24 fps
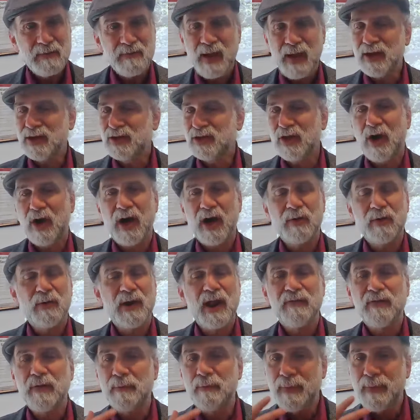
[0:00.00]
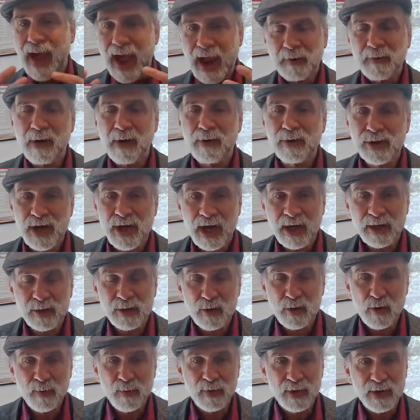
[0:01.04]
based on whatever background checks
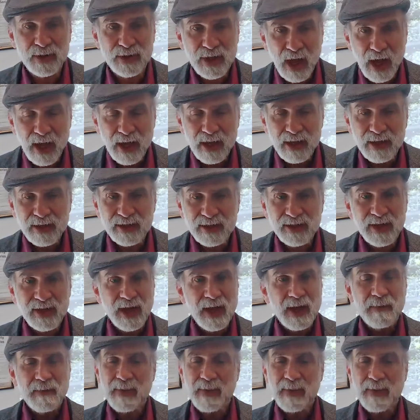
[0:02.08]
Uber does,